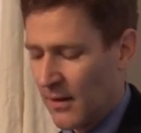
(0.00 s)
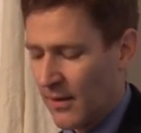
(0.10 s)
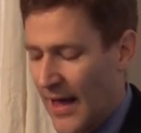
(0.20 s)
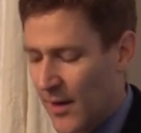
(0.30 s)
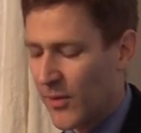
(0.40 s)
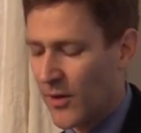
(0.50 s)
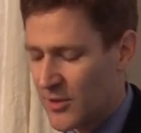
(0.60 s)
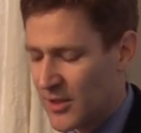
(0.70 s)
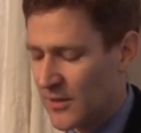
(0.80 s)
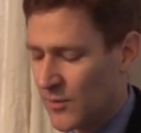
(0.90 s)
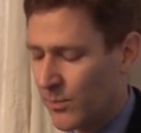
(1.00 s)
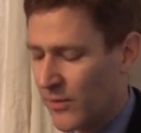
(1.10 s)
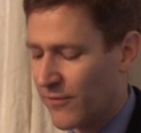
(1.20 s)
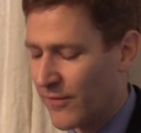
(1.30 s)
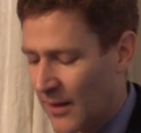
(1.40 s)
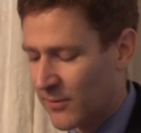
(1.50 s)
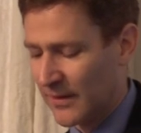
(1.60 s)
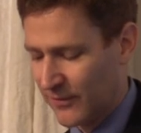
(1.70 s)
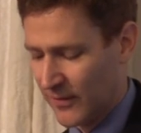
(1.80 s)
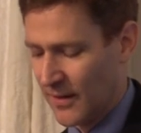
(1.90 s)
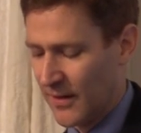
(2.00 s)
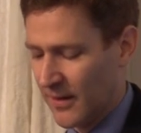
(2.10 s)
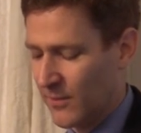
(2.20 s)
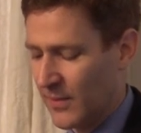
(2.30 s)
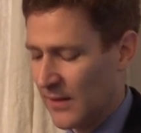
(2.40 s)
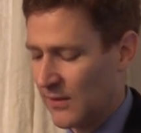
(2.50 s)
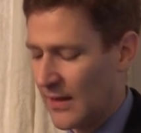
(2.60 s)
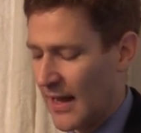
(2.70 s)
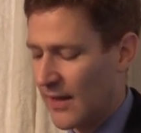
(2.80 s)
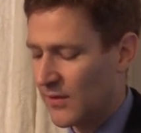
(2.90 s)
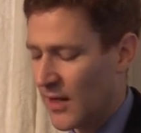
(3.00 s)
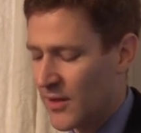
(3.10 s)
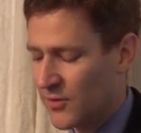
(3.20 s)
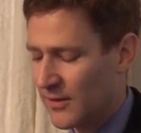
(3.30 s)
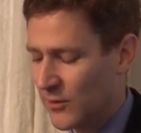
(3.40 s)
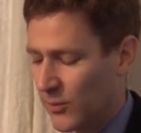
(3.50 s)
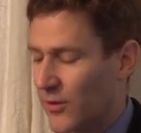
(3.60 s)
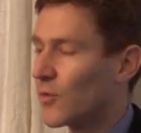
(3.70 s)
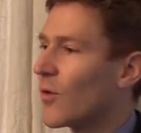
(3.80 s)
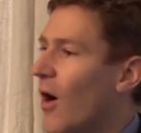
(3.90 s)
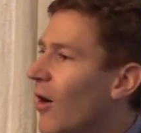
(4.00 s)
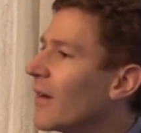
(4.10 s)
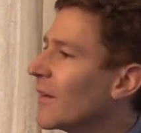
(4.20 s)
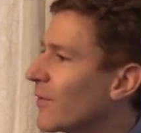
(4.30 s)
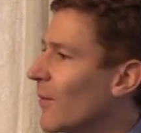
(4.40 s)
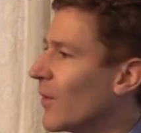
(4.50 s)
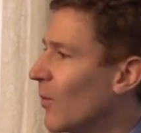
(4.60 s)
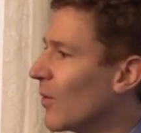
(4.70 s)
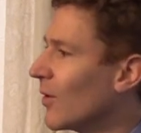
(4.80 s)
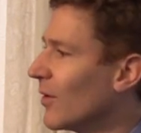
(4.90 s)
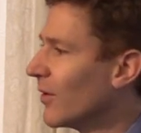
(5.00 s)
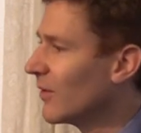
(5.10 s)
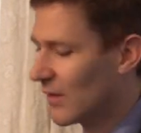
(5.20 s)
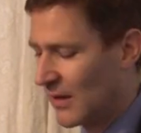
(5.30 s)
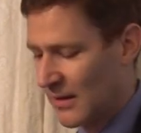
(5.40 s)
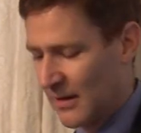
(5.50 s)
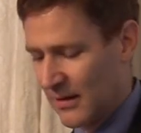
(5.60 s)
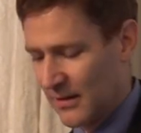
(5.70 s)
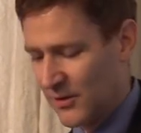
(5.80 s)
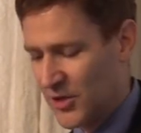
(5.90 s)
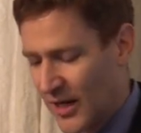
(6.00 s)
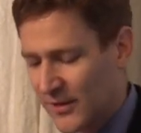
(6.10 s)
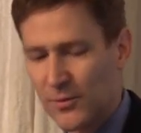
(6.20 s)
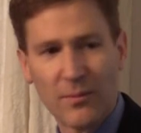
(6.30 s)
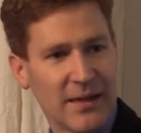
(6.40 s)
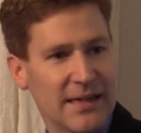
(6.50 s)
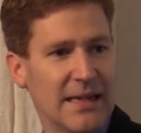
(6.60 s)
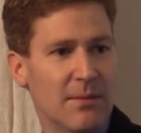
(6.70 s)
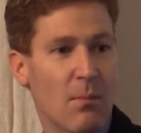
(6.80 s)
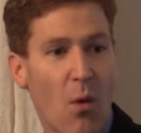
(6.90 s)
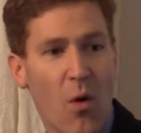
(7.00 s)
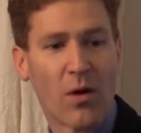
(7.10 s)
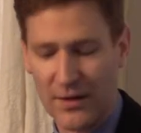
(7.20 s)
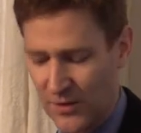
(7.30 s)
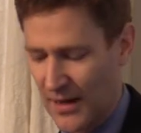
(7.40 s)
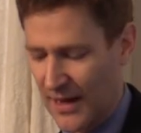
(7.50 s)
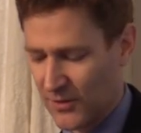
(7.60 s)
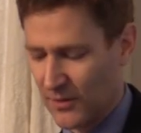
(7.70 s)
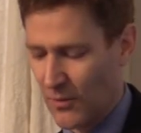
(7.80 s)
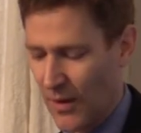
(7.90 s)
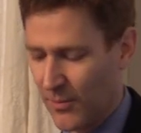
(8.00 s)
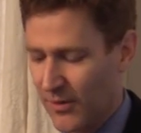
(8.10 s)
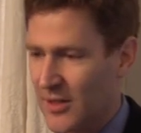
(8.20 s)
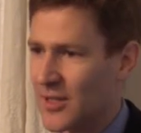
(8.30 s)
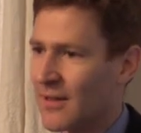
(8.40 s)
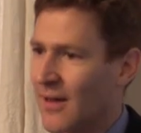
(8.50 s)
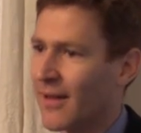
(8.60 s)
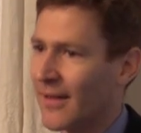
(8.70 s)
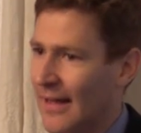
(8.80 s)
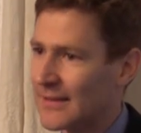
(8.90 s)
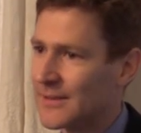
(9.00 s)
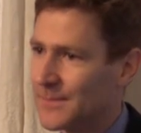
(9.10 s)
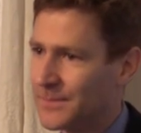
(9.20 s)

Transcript: That approach is profoundly flawed because it has countries withdrawing from the world just when we need more international cooperation, not less.